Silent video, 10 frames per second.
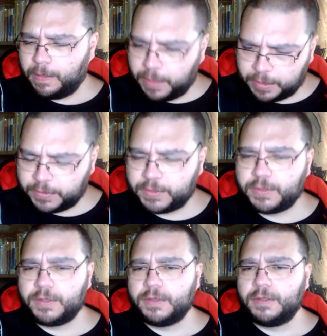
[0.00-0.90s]

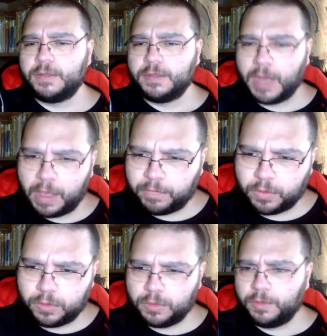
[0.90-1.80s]
this
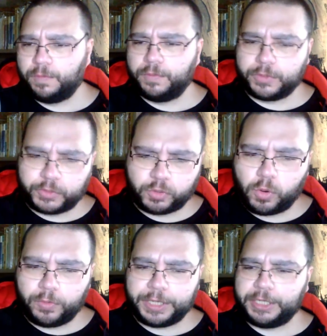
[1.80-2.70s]
novel, the
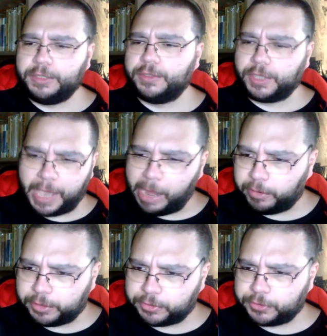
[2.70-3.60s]
story, the
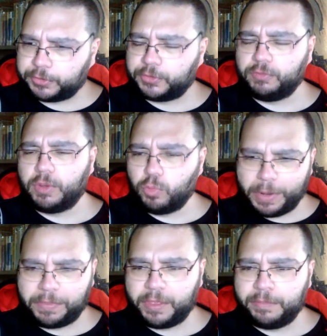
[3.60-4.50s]
characters, the
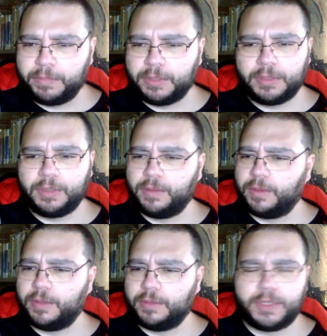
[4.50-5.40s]
rhythm,
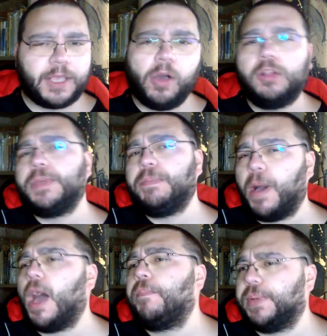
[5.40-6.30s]
they all be
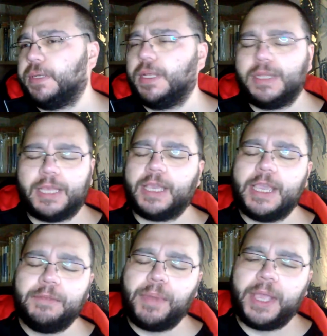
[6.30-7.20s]
popping. Like,
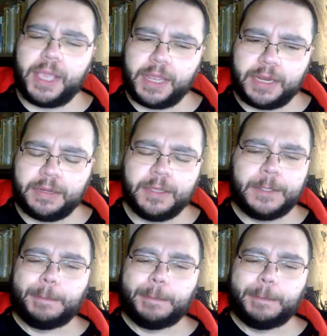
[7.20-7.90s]
in my head,